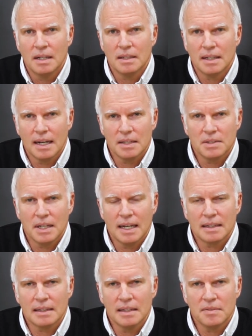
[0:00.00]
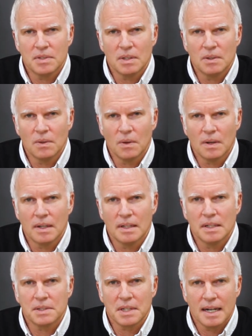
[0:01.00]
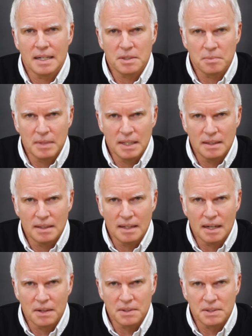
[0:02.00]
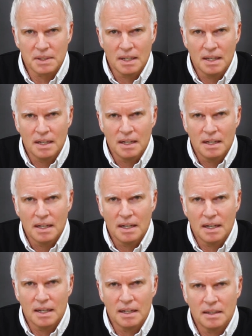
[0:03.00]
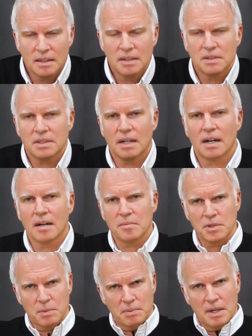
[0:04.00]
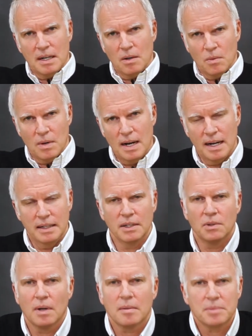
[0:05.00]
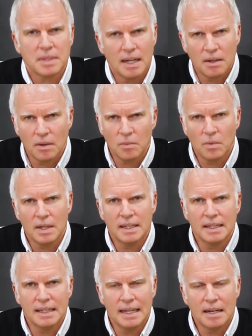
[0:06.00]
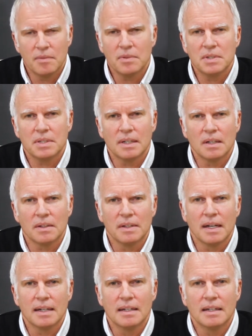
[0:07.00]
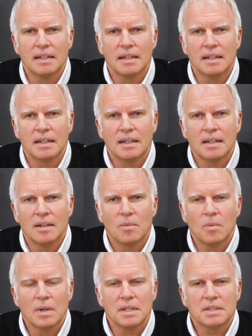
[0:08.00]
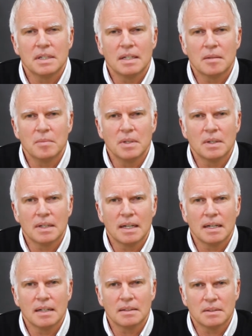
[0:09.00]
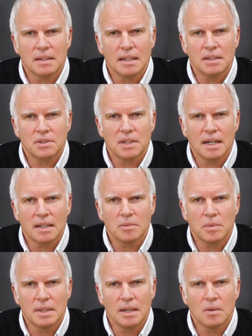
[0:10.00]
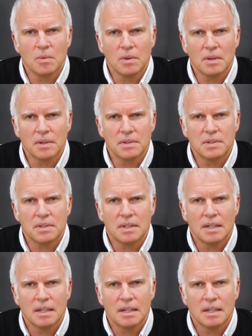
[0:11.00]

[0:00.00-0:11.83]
Dad's hand leaves the door, his eyes meet theirs, and his arms spread out wide. He drops down on one knee every single night. What is he communicating to that child without words?